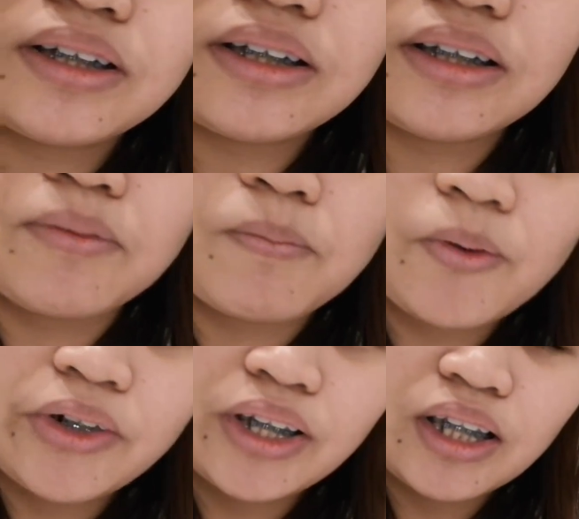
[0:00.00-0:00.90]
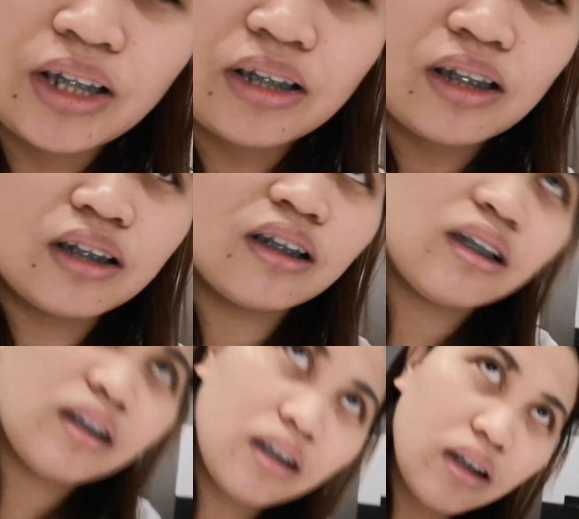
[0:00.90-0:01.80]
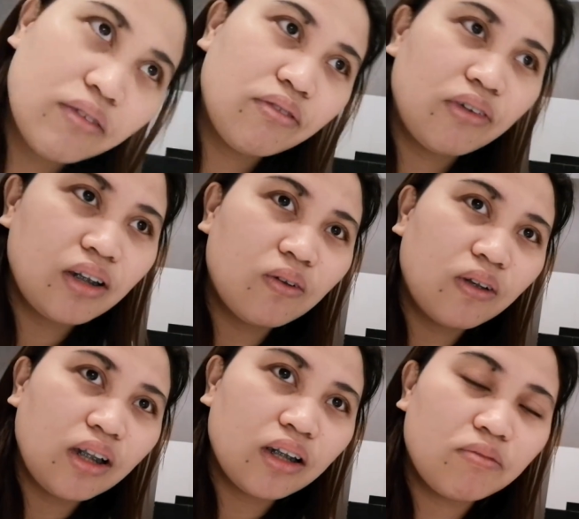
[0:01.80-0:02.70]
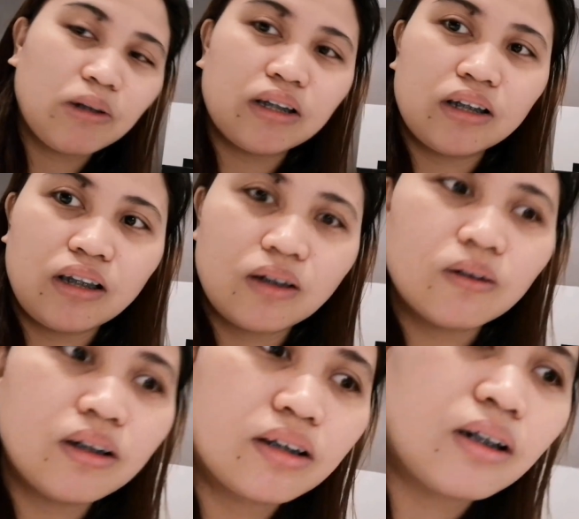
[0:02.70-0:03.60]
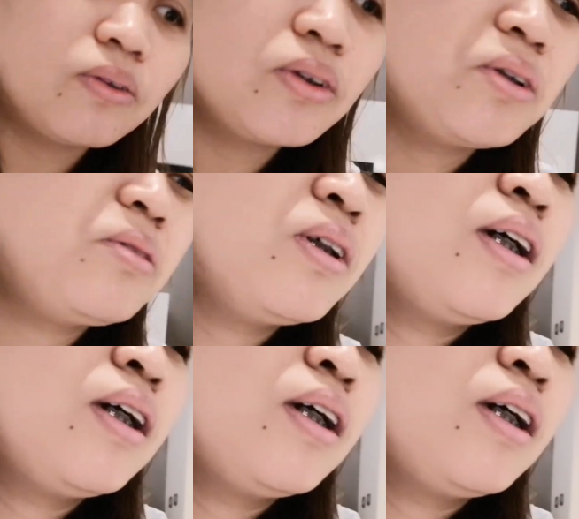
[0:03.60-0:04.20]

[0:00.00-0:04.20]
in the morning and then evening ulit, magtitake ulit ako. So,